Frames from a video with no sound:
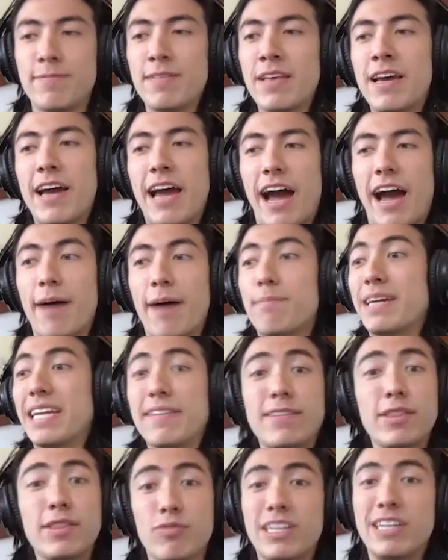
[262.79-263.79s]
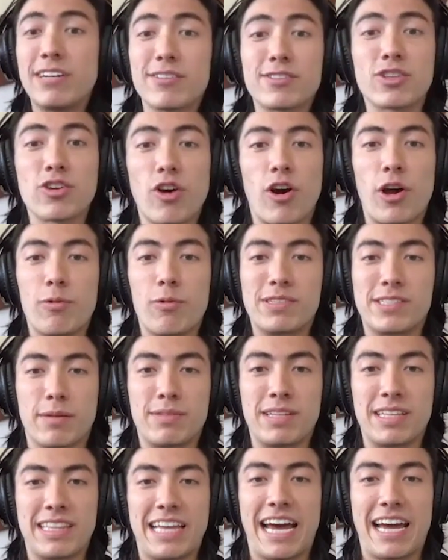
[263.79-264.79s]
But even 3 years ago, it was
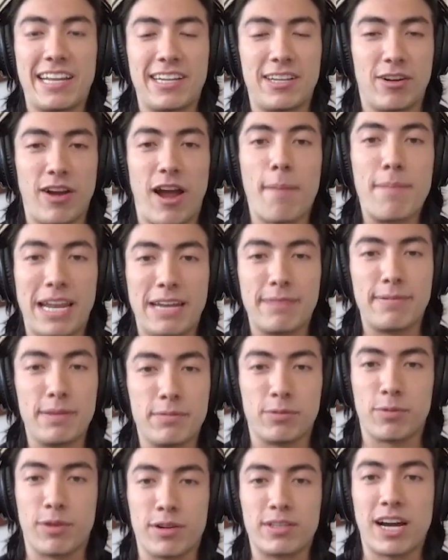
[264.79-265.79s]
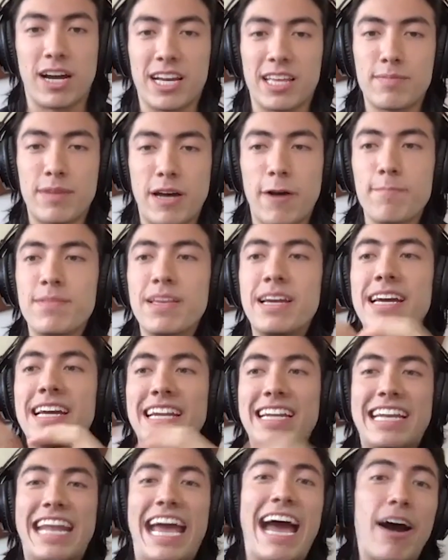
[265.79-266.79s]
something that, not many people were talking about.
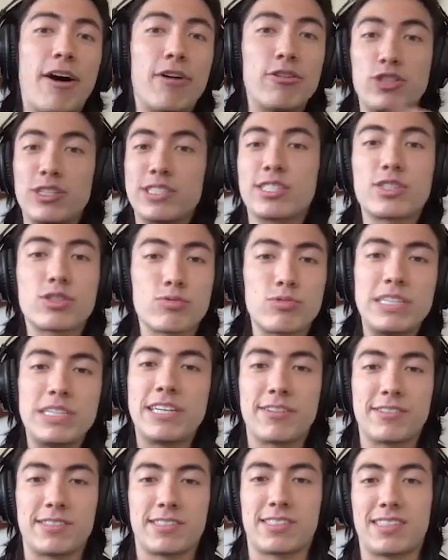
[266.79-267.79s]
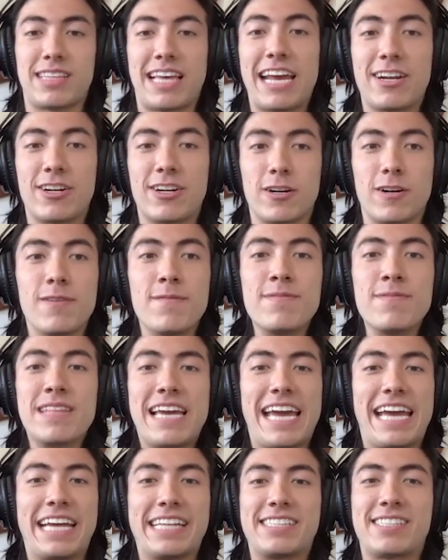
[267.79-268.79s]
Now, just 3 years later,
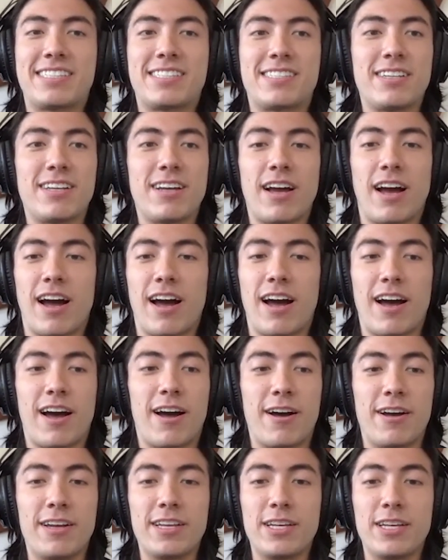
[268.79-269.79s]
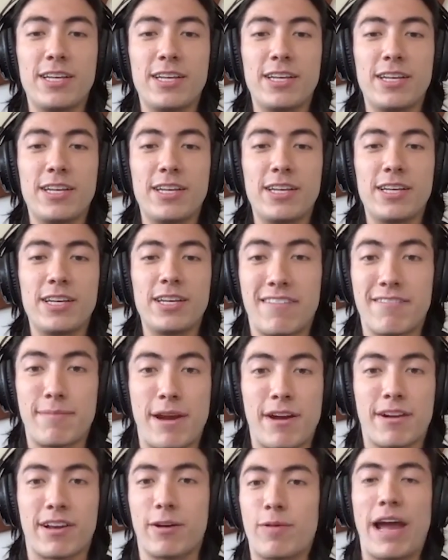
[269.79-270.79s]
it's, 50% of
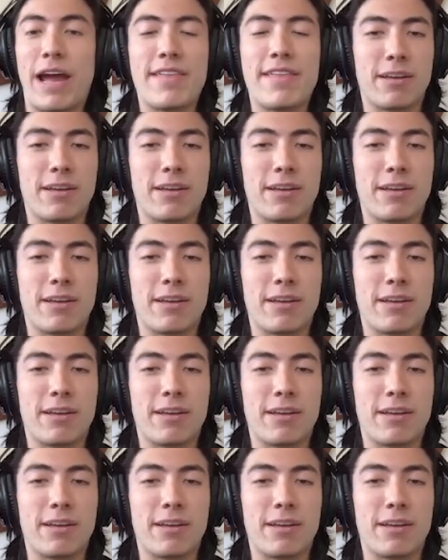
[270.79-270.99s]
America, right?